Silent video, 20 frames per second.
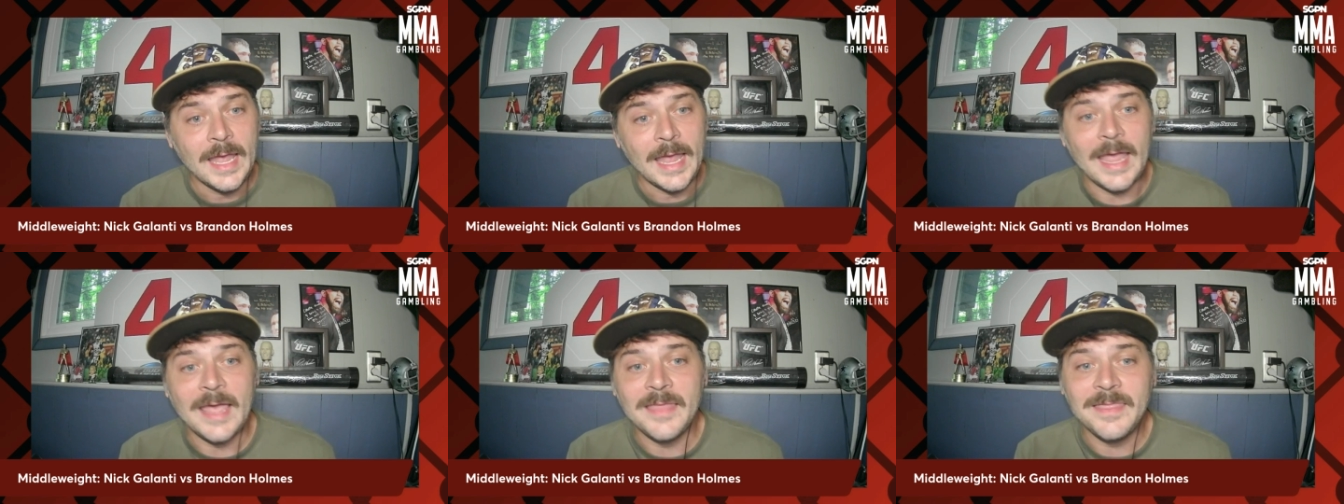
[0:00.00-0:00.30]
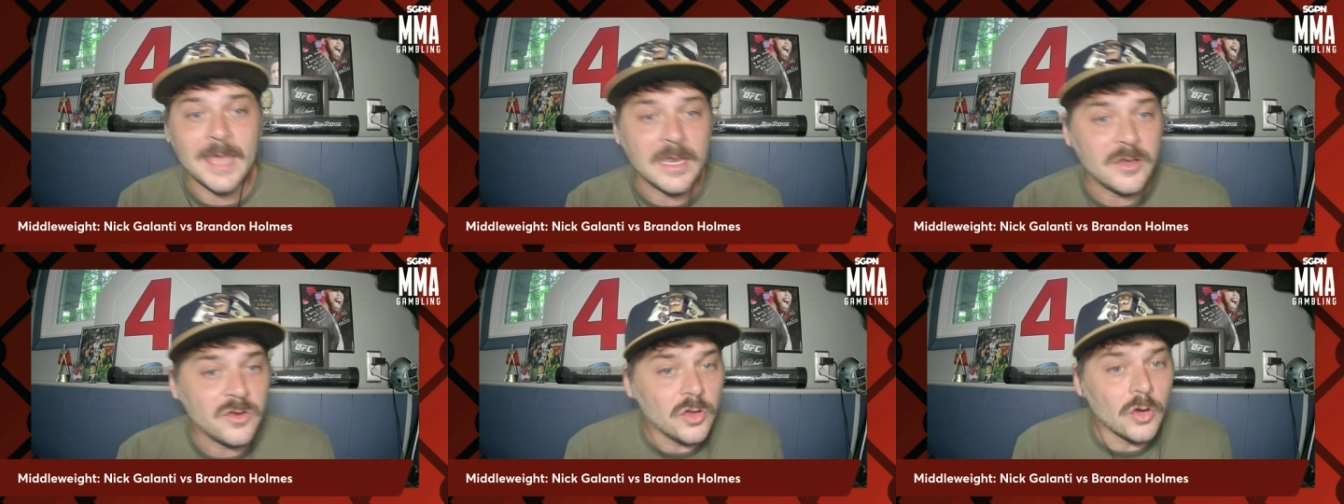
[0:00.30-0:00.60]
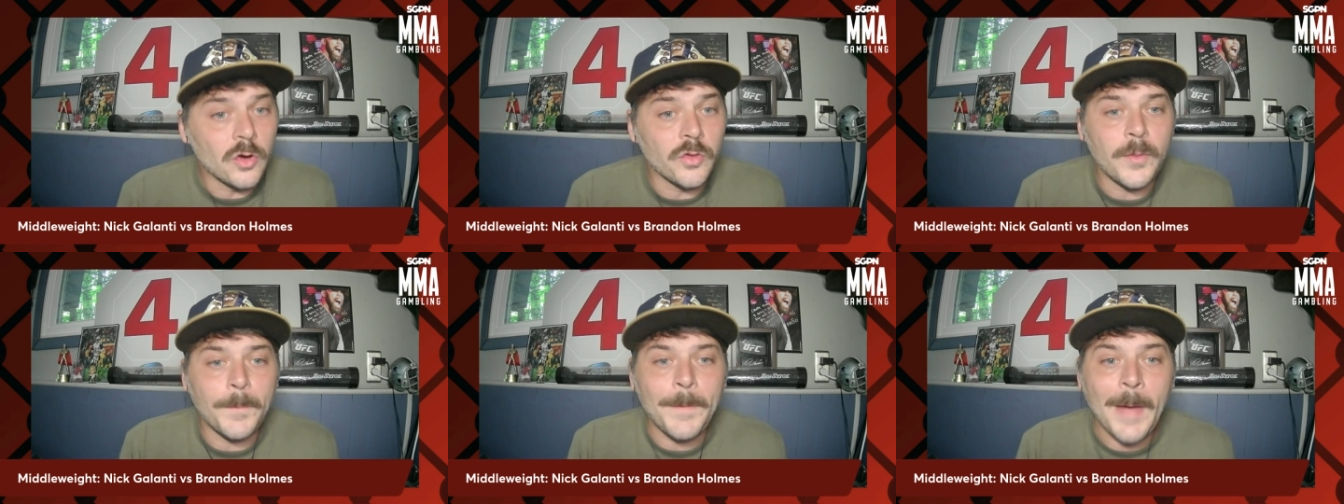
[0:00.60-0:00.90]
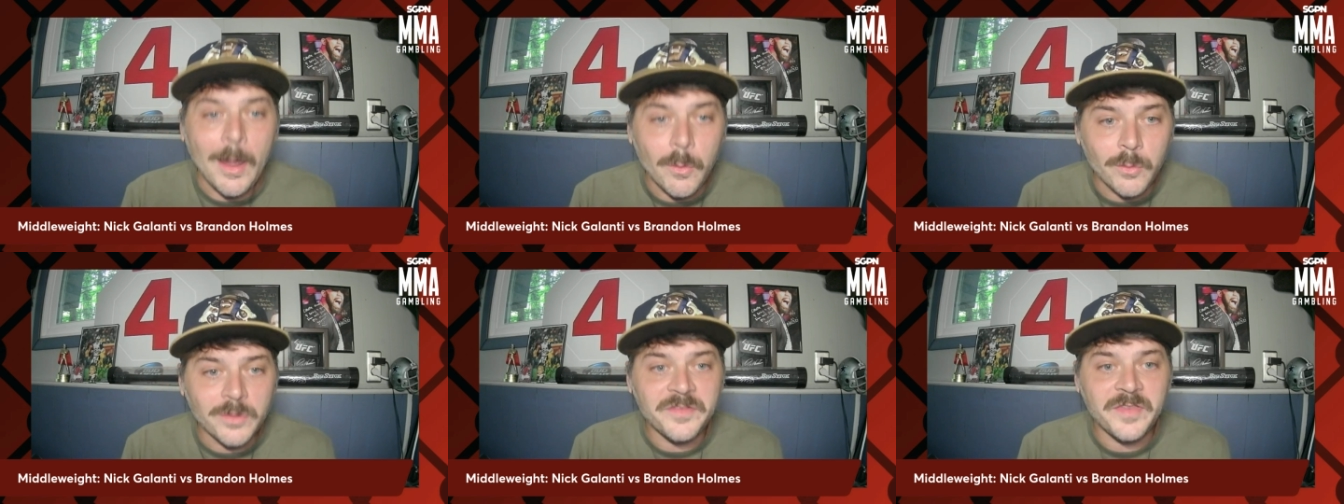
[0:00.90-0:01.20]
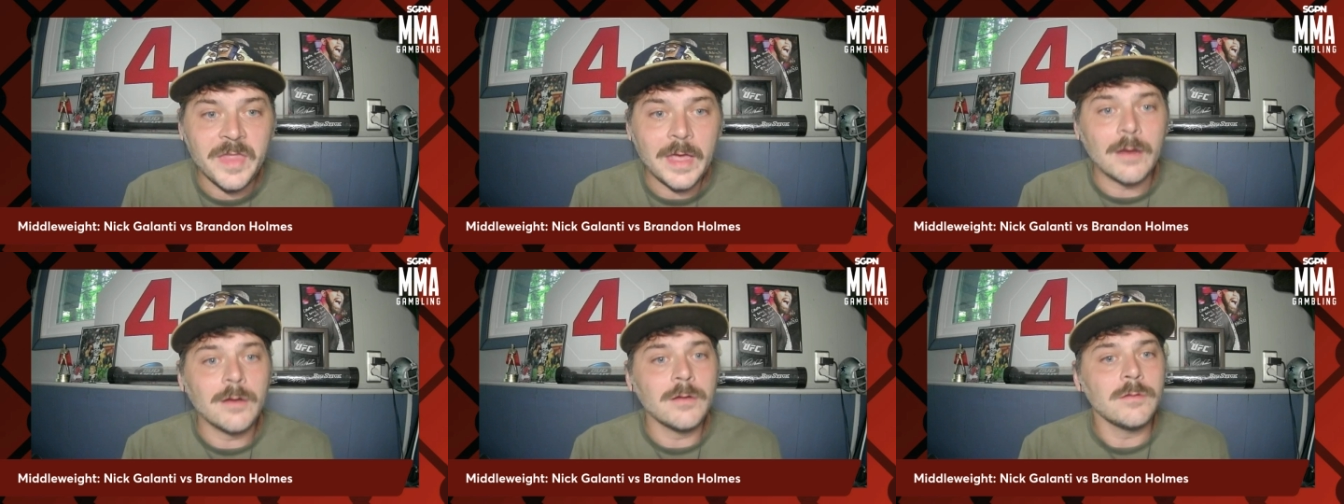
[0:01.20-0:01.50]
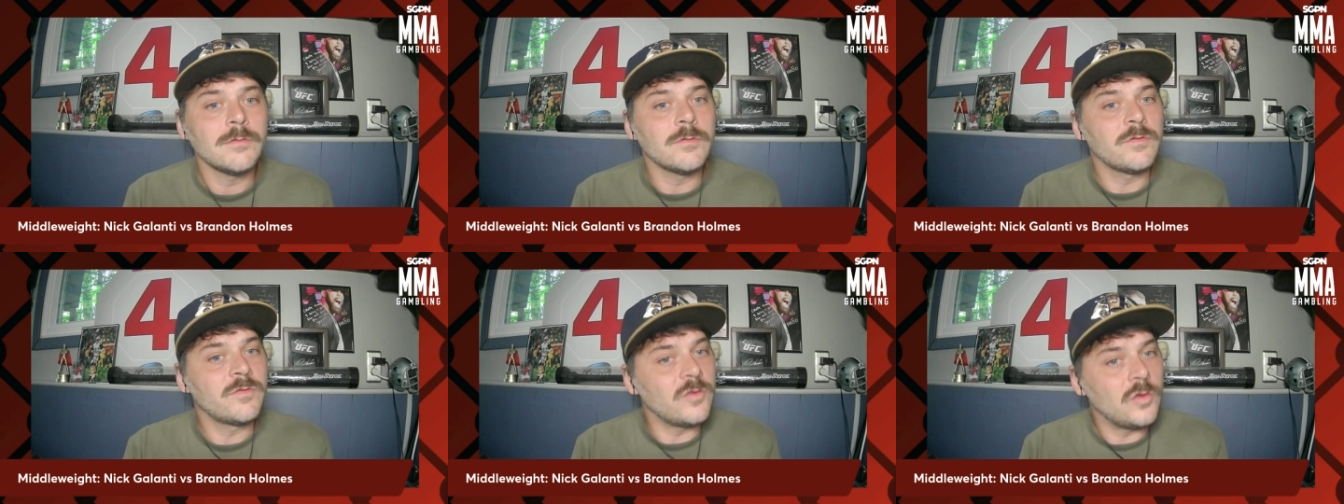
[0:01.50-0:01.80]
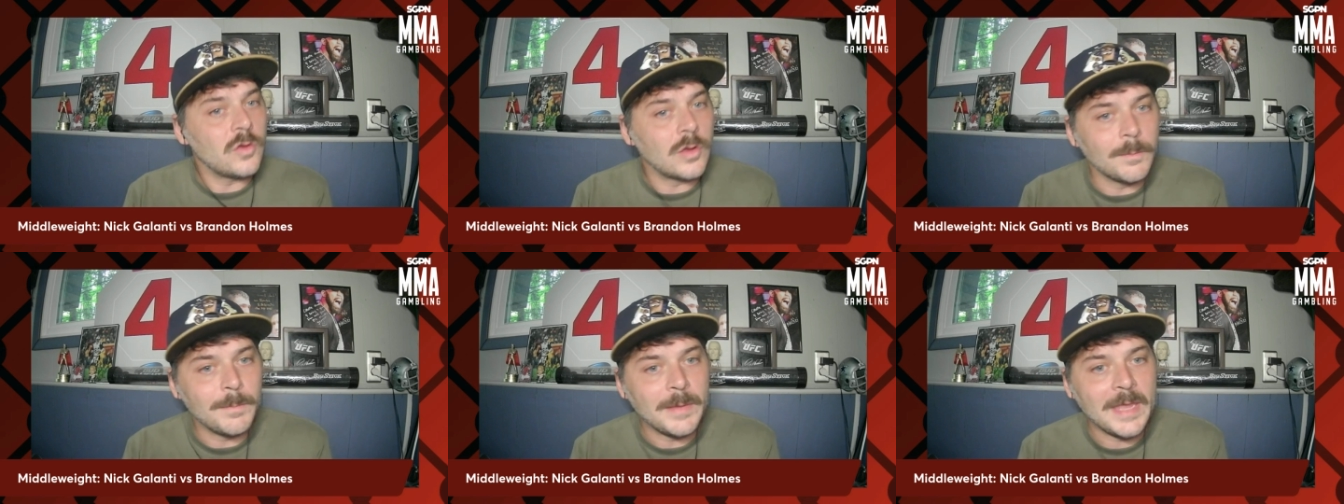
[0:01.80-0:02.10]
And then you know the power's there, so
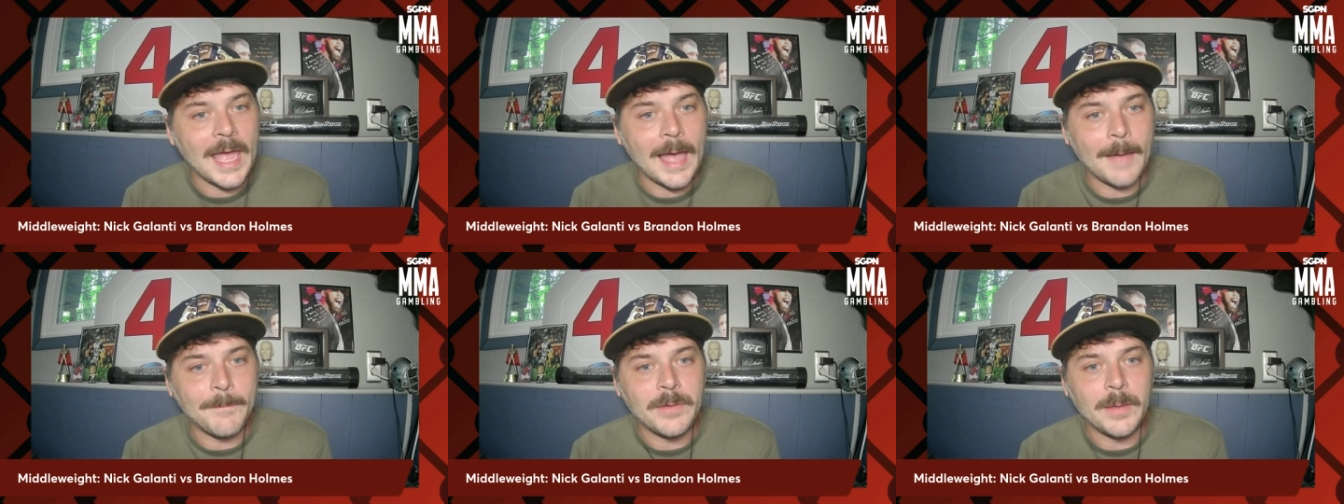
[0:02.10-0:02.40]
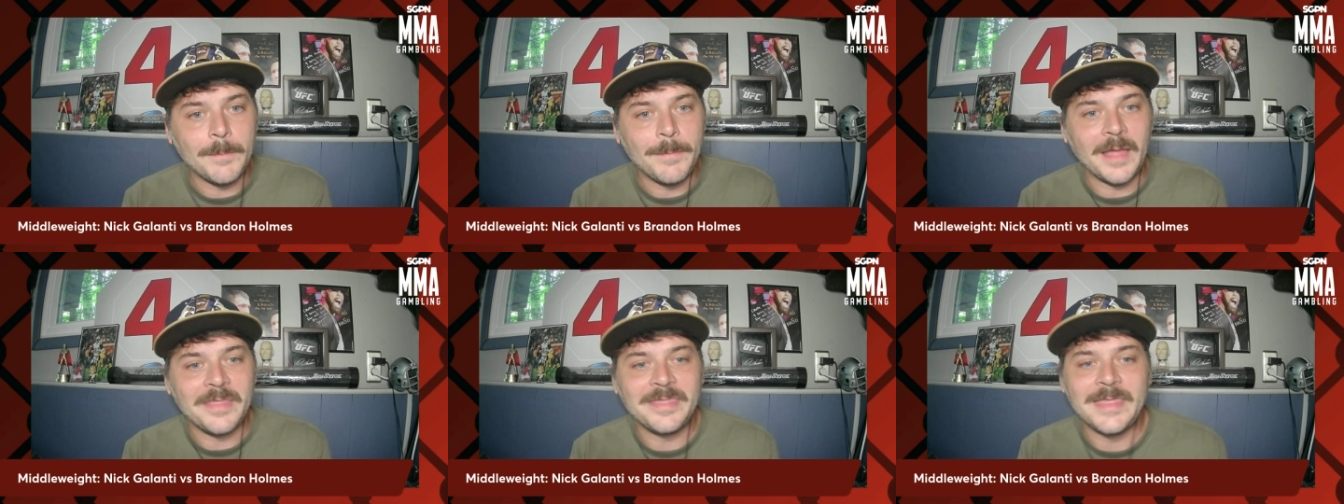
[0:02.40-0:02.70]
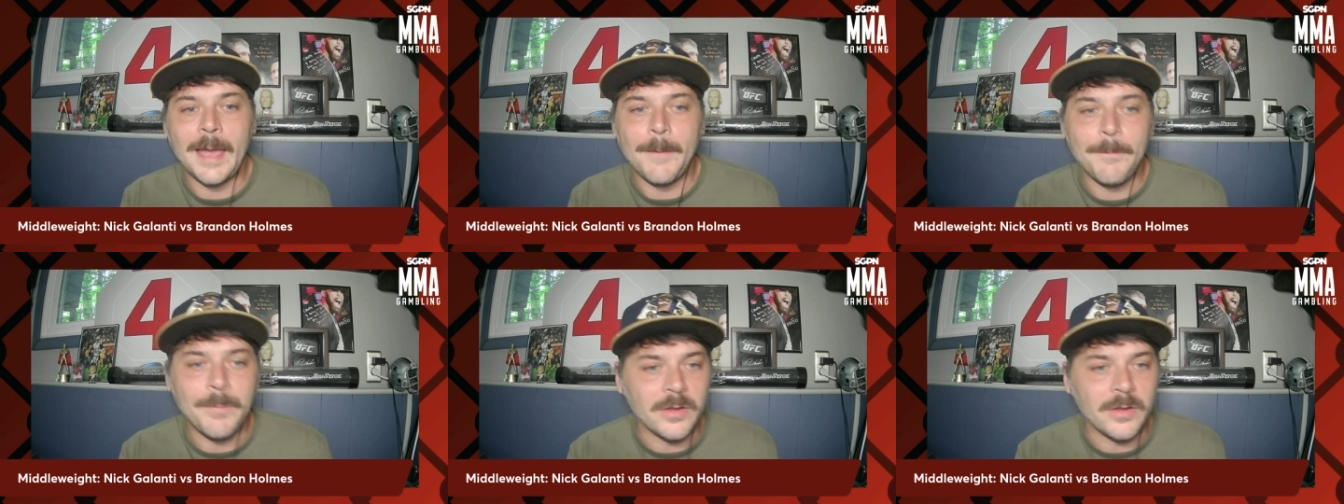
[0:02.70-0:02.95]
you can be happy about that.